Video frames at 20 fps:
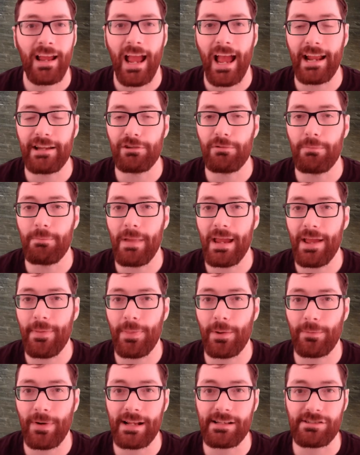and you
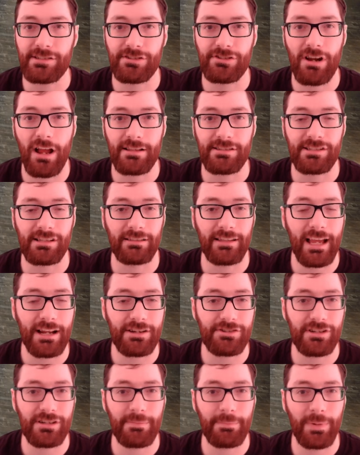made the right shot
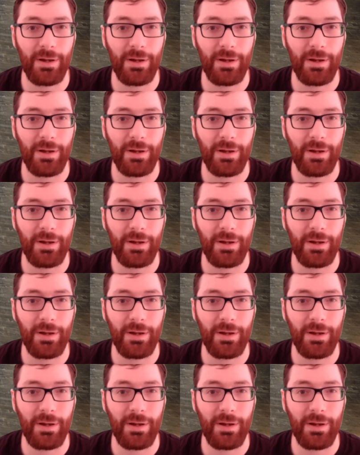selection,